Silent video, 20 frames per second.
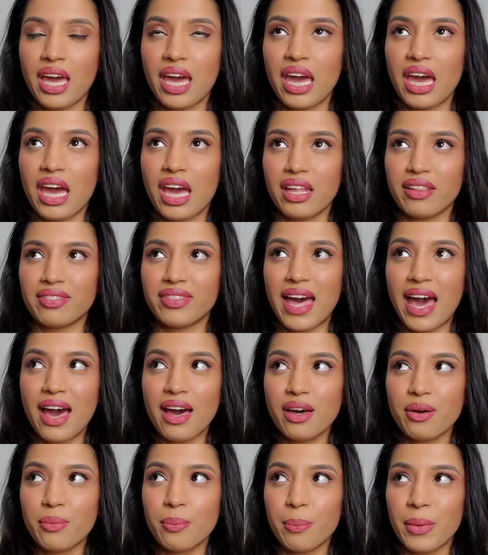And
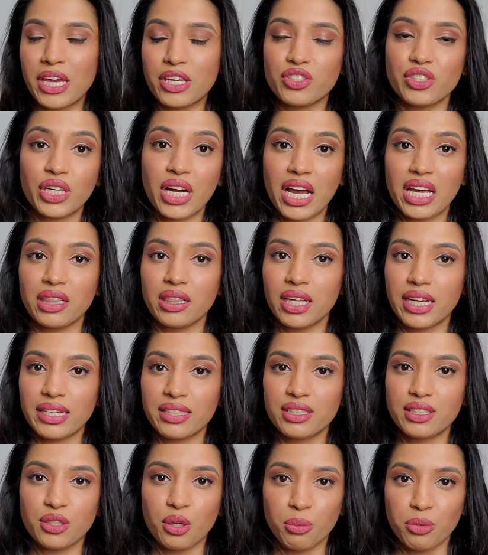that major I liked
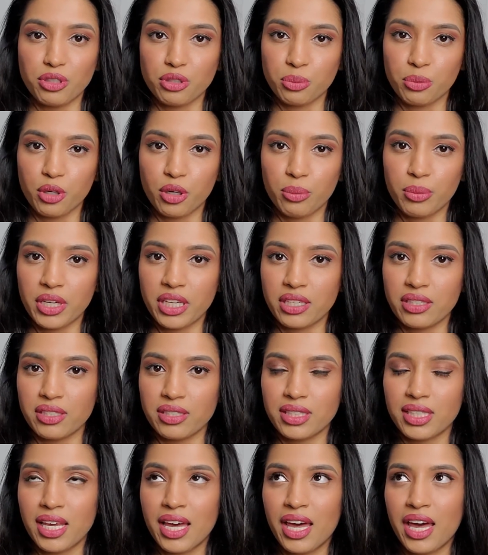so much more
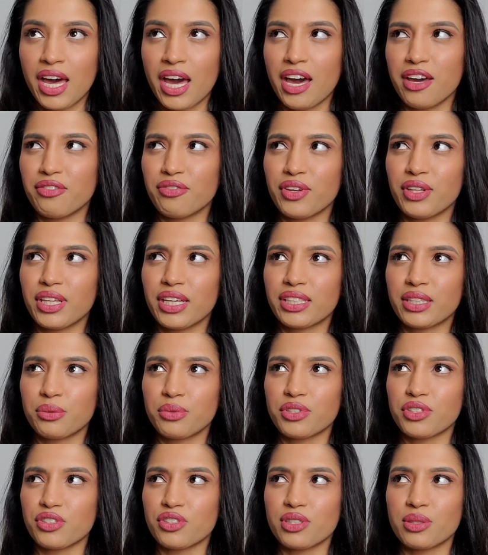because I felt like there
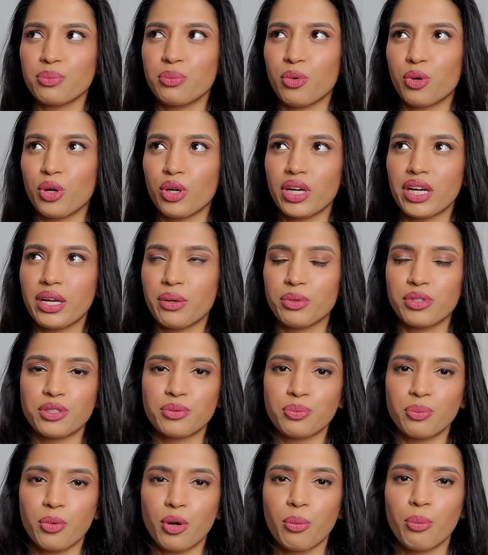was just more, it was
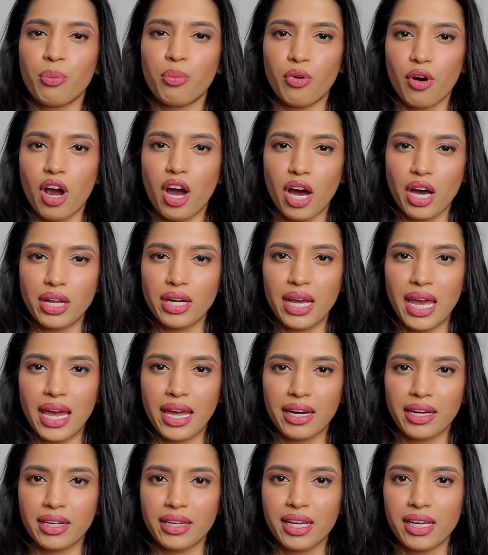more broad,
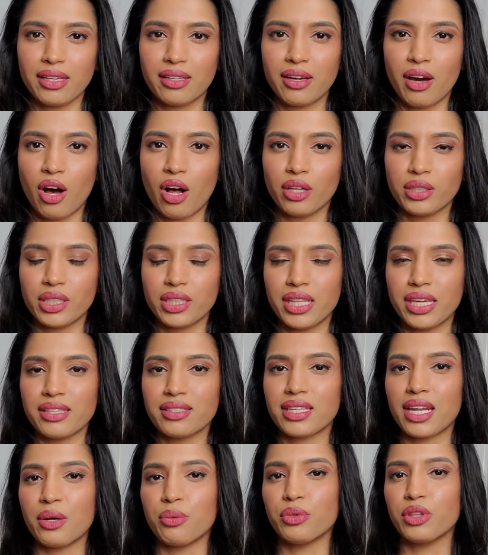and all the things
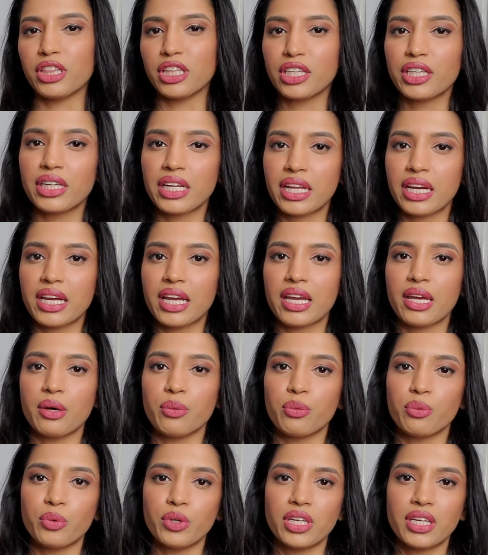that I would learn in it, it
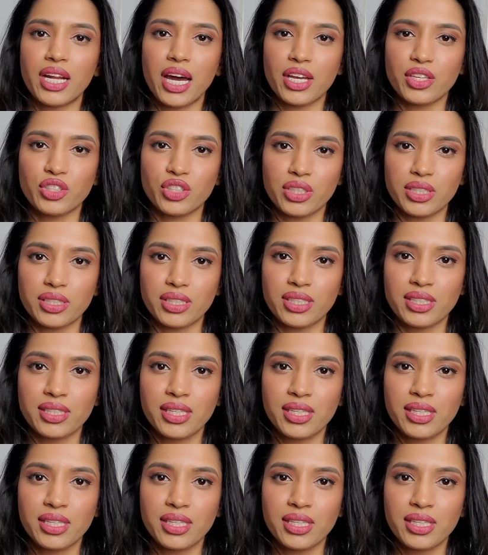would not just